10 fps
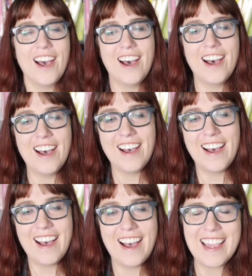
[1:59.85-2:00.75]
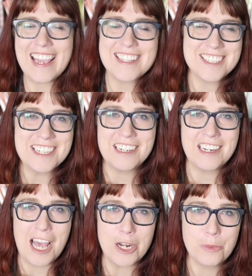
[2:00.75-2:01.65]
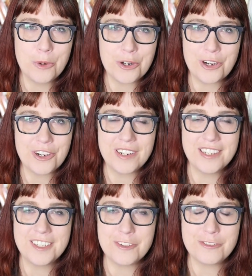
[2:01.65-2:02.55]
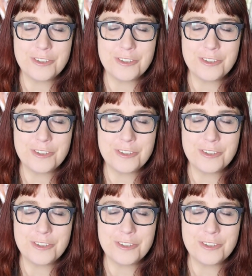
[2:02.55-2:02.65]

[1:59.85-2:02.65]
Uh, I hate seeing an animal hurt in a